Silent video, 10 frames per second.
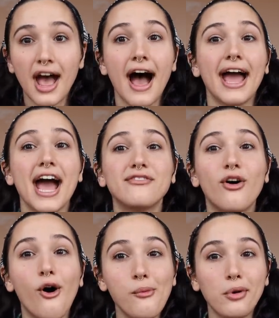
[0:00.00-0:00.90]
I
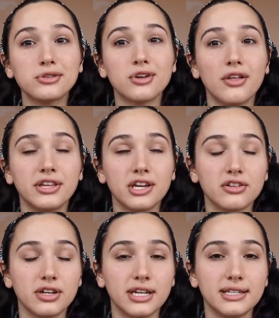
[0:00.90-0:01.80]
have almost all the
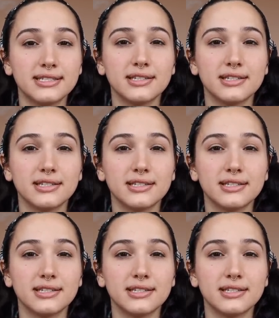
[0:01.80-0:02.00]
ingredients.